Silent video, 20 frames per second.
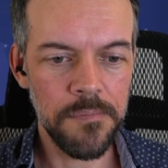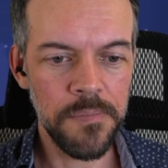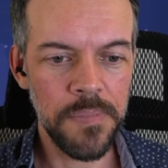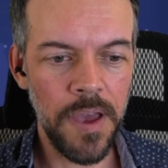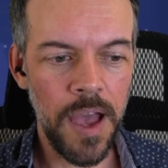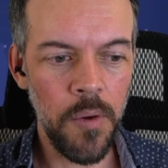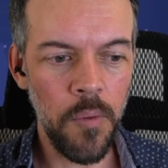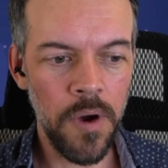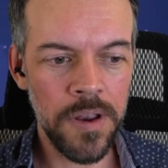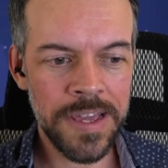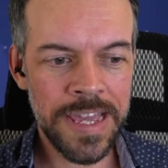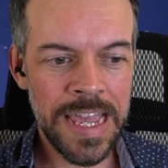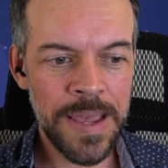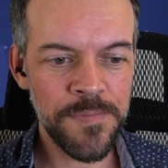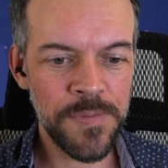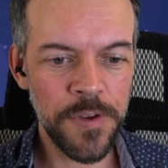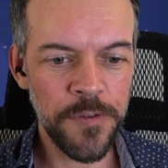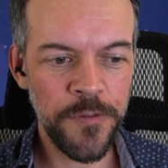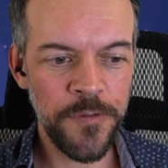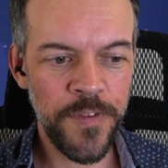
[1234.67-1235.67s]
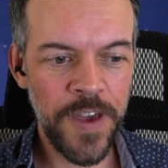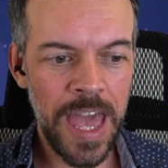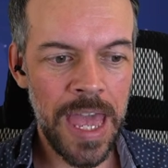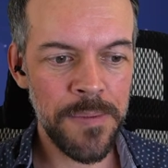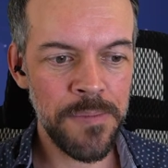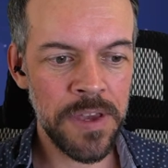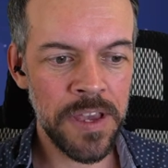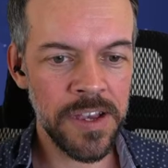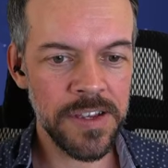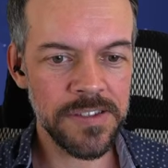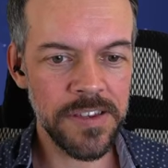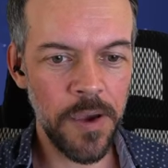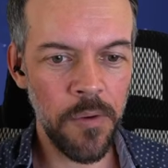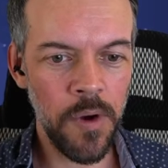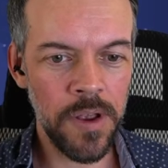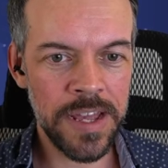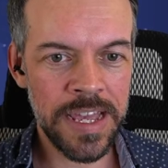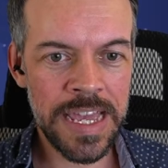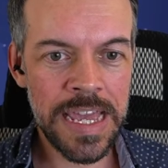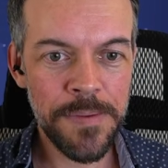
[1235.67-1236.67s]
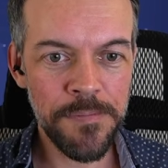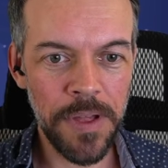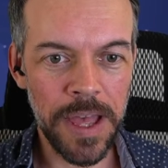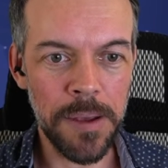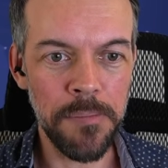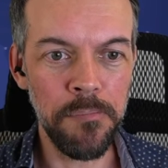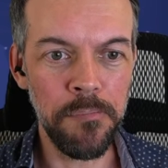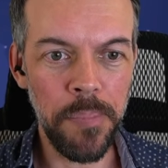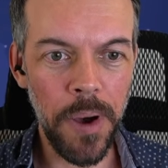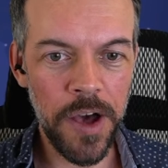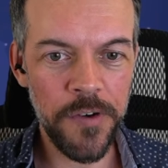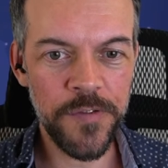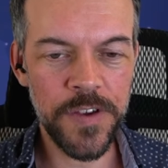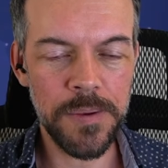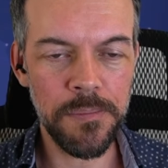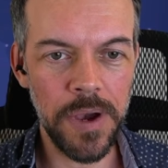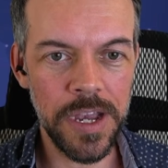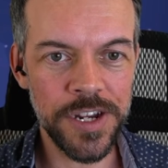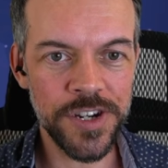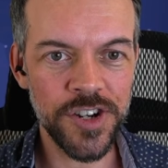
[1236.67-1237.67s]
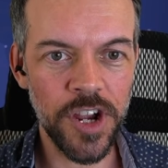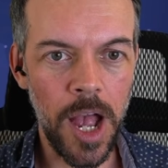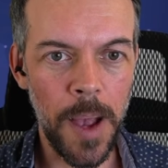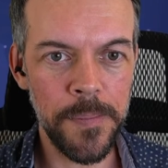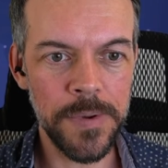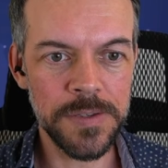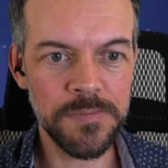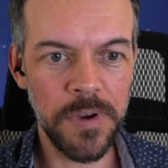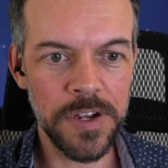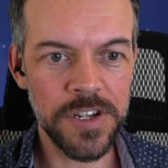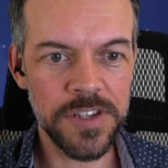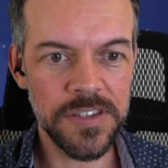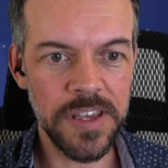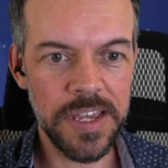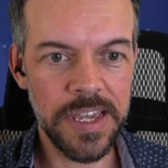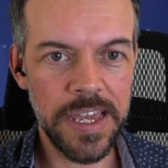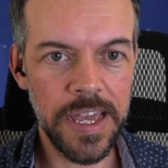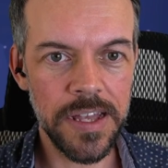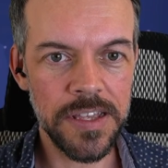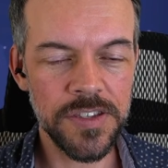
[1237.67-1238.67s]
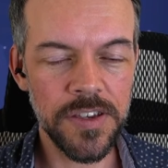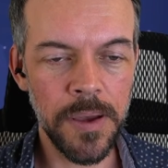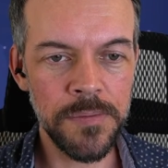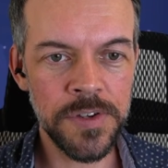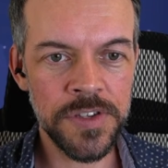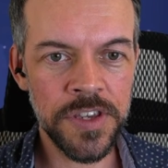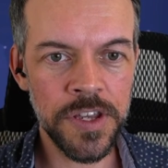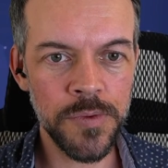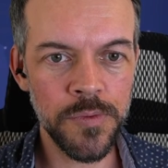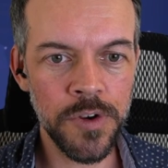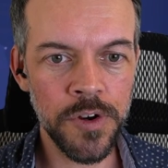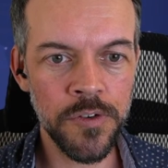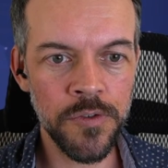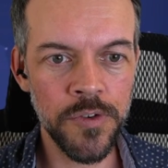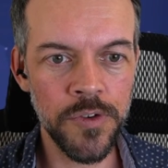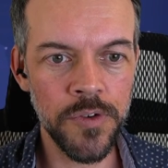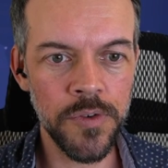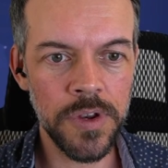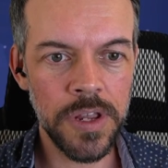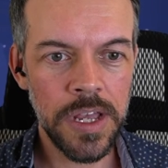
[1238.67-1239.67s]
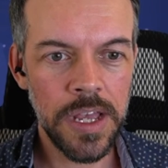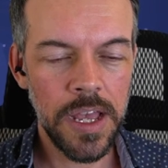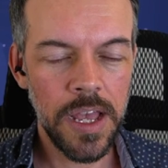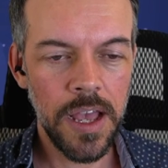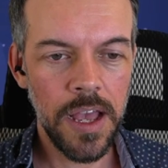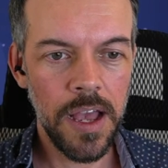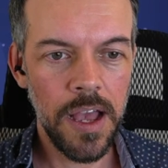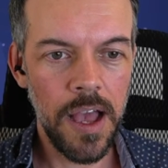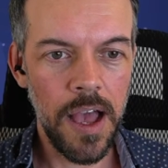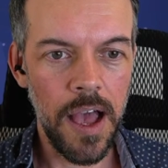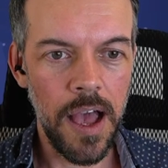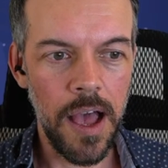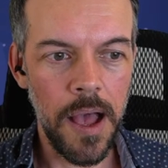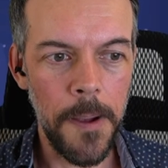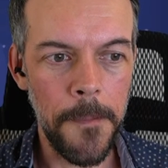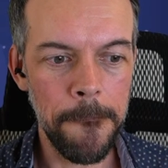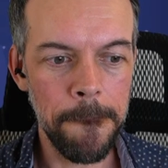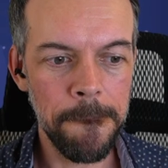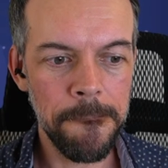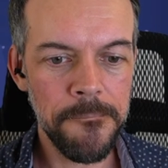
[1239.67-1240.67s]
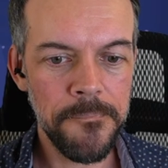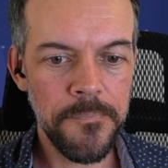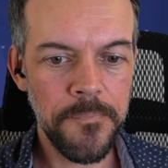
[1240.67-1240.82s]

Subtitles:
I want to keep the Fae because I want to keep like buffing my shop as much as I can. So I'm just going to recruit, I'm